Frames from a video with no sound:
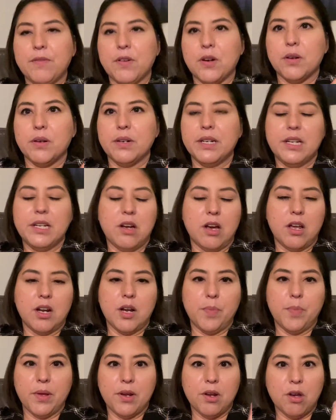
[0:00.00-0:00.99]
already caught
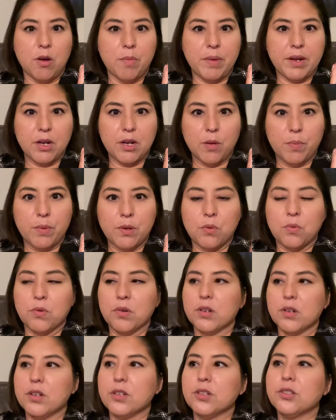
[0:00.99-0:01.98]
up on all my open
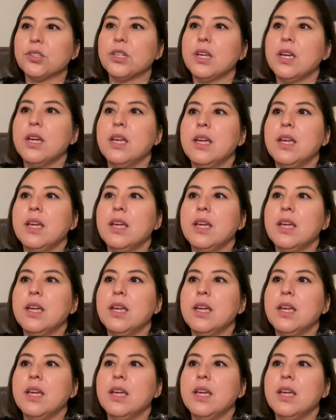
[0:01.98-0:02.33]
orders,